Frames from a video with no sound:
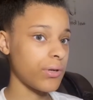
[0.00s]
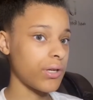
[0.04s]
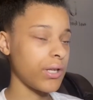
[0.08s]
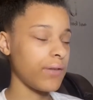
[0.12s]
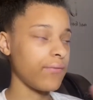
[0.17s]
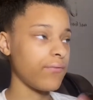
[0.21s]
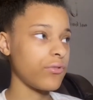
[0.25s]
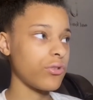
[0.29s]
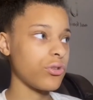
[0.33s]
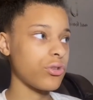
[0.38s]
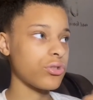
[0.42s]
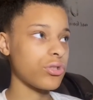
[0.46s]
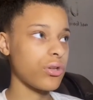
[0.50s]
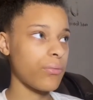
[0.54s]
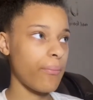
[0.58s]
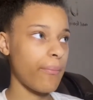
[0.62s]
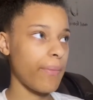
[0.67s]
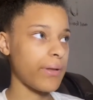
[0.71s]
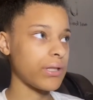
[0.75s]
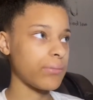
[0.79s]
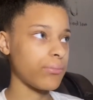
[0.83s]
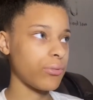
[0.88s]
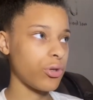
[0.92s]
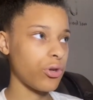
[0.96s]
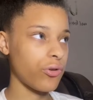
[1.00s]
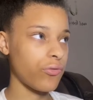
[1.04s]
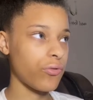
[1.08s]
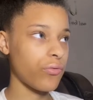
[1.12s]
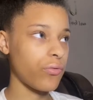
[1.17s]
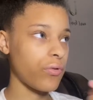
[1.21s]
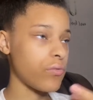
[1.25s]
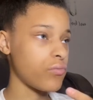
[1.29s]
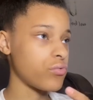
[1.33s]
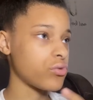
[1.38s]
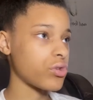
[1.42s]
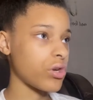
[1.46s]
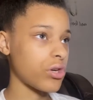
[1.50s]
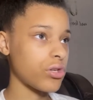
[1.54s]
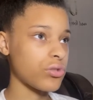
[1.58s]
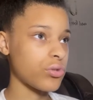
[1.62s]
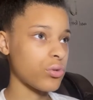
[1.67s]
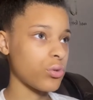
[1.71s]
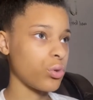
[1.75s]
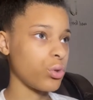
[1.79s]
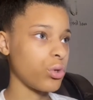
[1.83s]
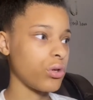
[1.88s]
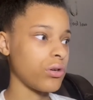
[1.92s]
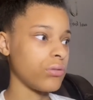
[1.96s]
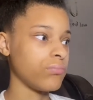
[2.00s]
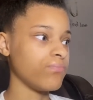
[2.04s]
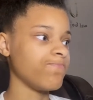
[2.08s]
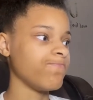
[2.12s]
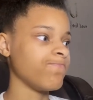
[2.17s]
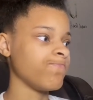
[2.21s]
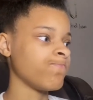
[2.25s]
even though the summer about to be over with. We start school